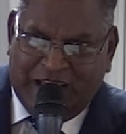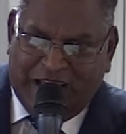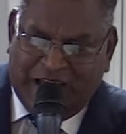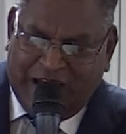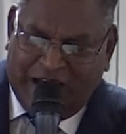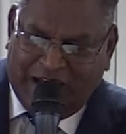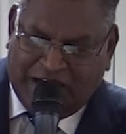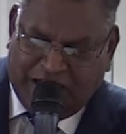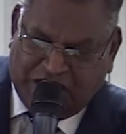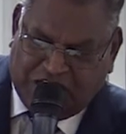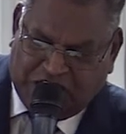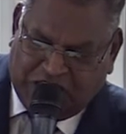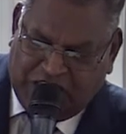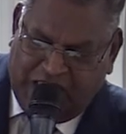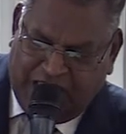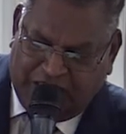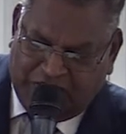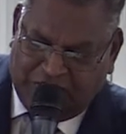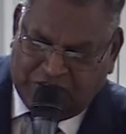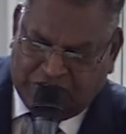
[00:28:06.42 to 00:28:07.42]

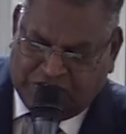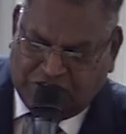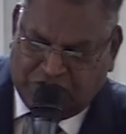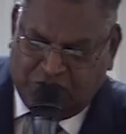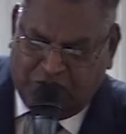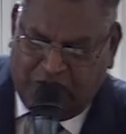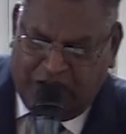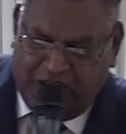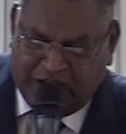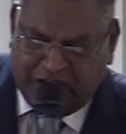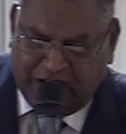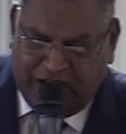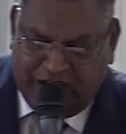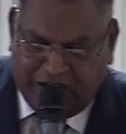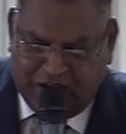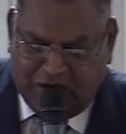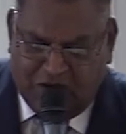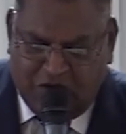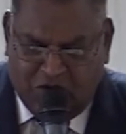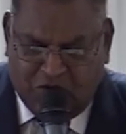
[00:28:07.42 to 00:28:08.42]
Understand this, you can't
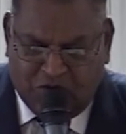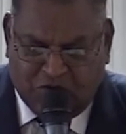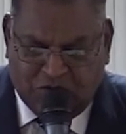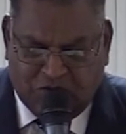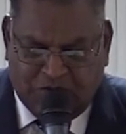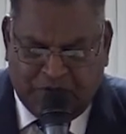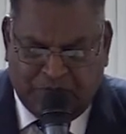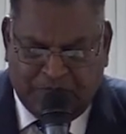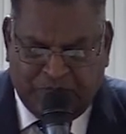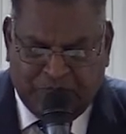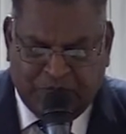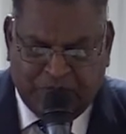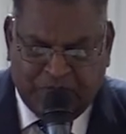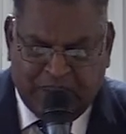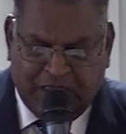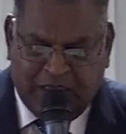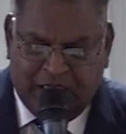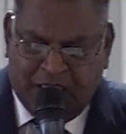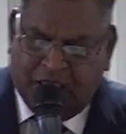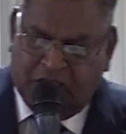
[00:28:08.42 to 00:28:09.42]
run alone.
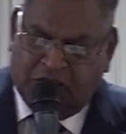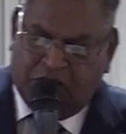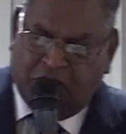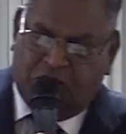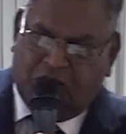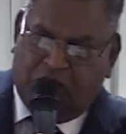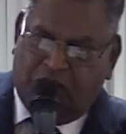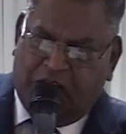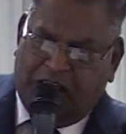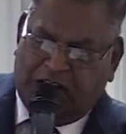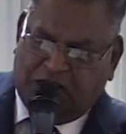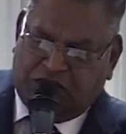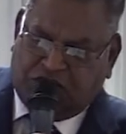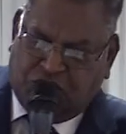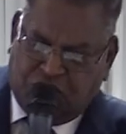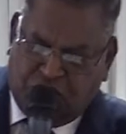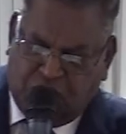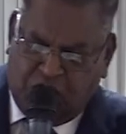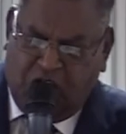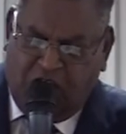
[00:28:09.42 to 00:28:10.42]
You run
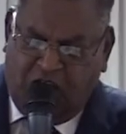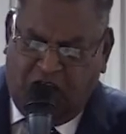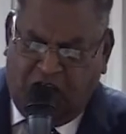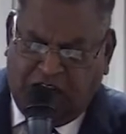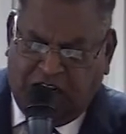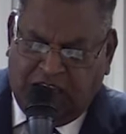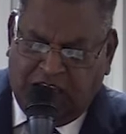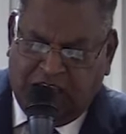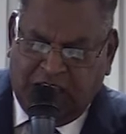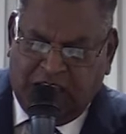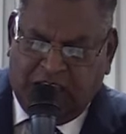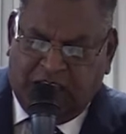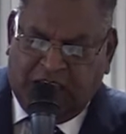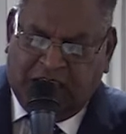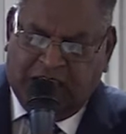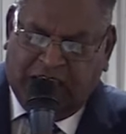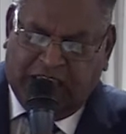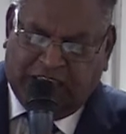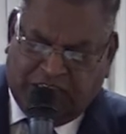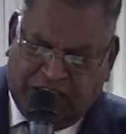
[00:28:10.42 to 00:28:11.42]
to God,
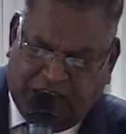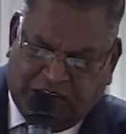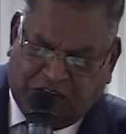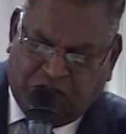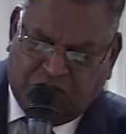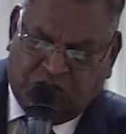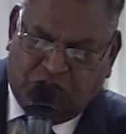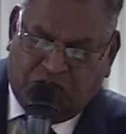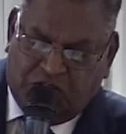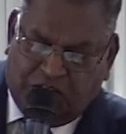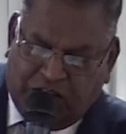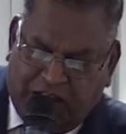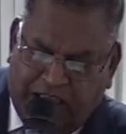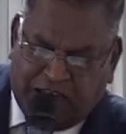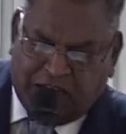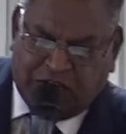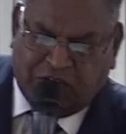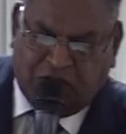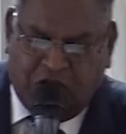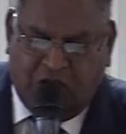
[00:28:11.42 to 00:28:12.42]
and then you
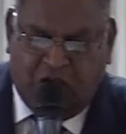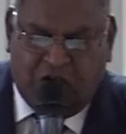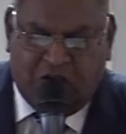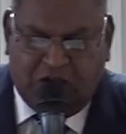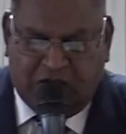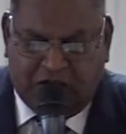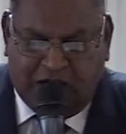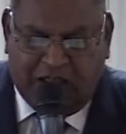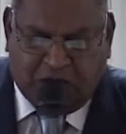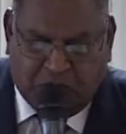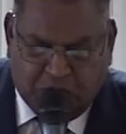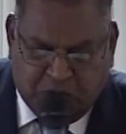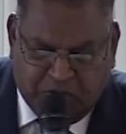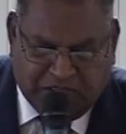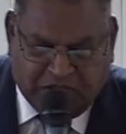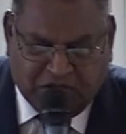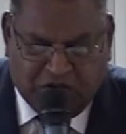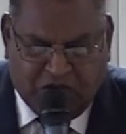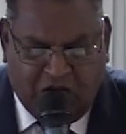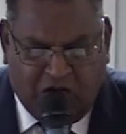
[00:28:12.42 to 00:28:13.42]
run
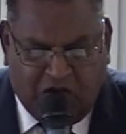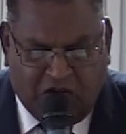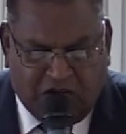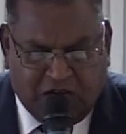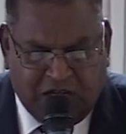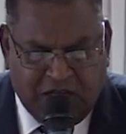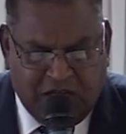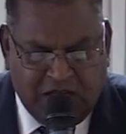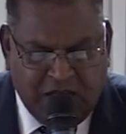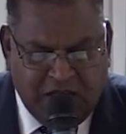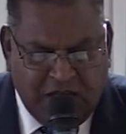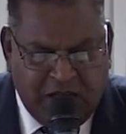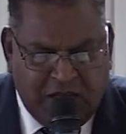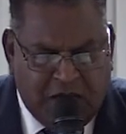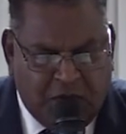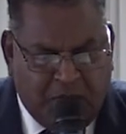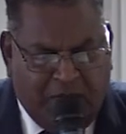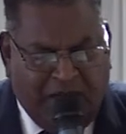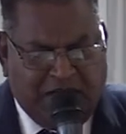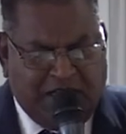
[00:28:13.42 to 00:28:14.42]
with God.
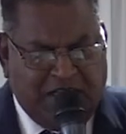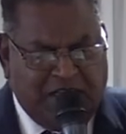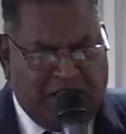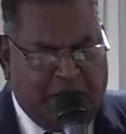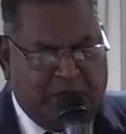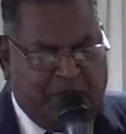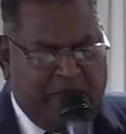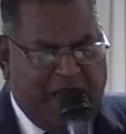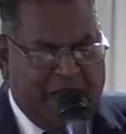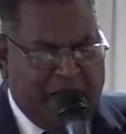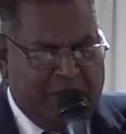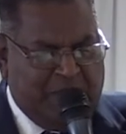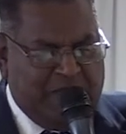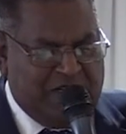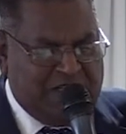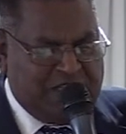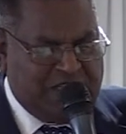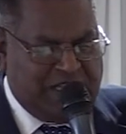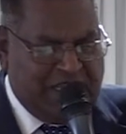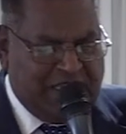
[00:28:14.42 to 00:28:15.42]
What did the
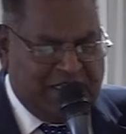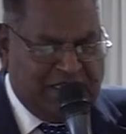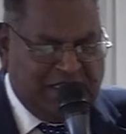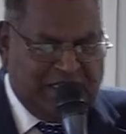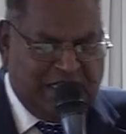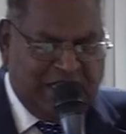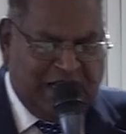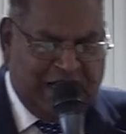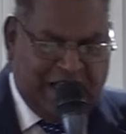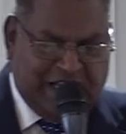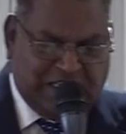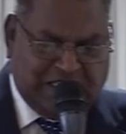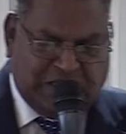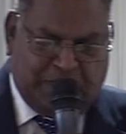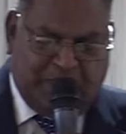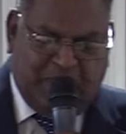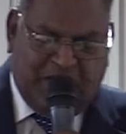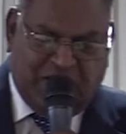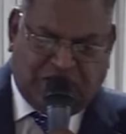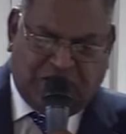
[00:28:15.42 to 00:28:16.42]
Bible say in the
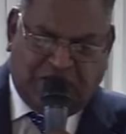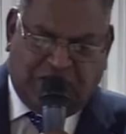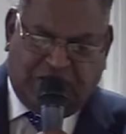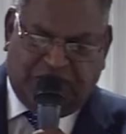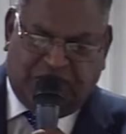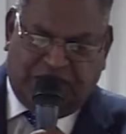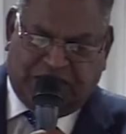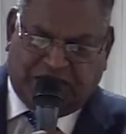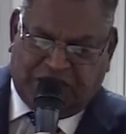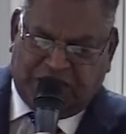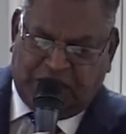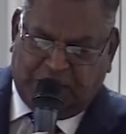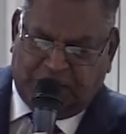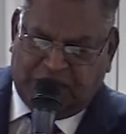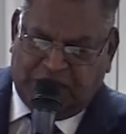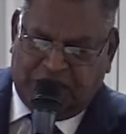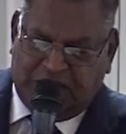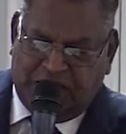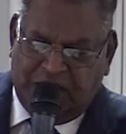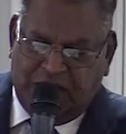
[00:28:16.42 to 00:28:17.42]
last portion of that
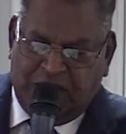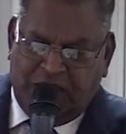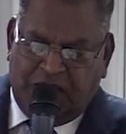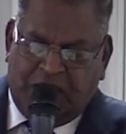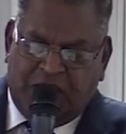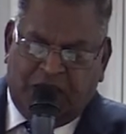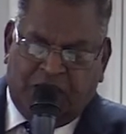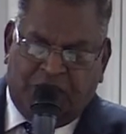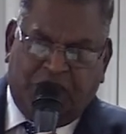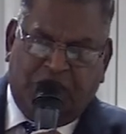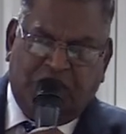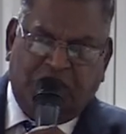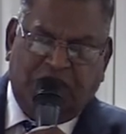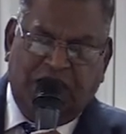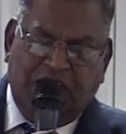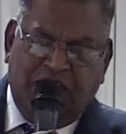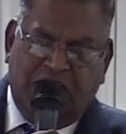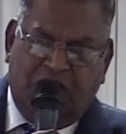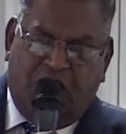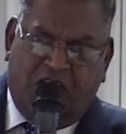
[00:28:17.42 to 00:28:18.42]
scripture? For
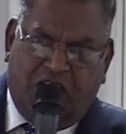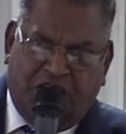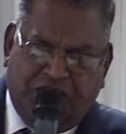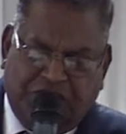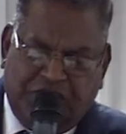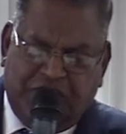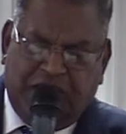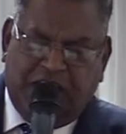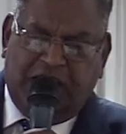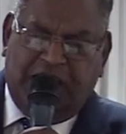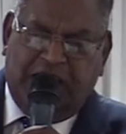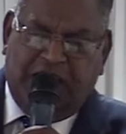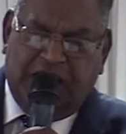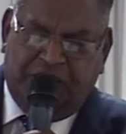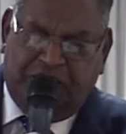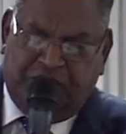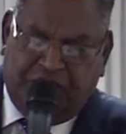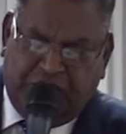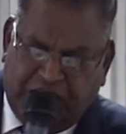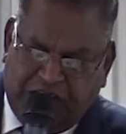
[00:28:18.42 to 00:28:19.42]
the author
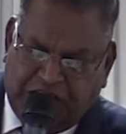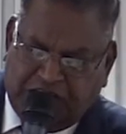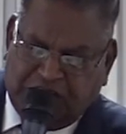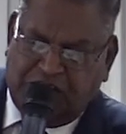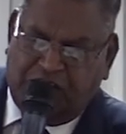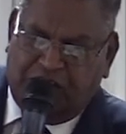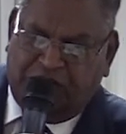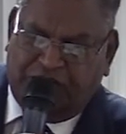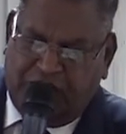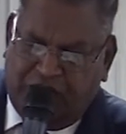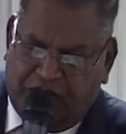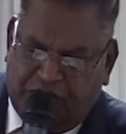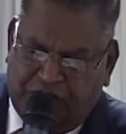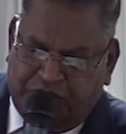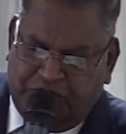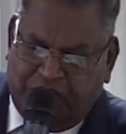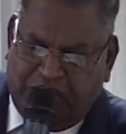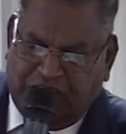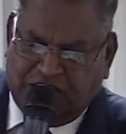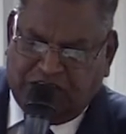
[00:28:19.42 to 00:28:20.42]
and finisher of our
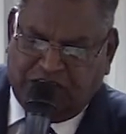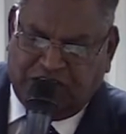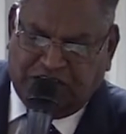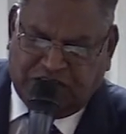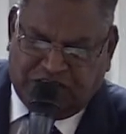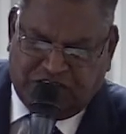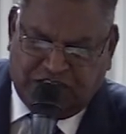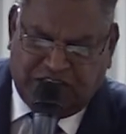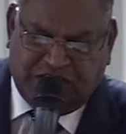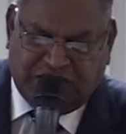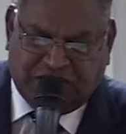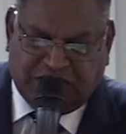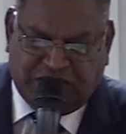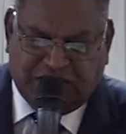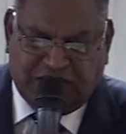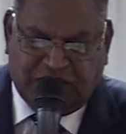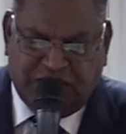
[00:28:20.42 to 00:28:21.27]
faith is Jesus.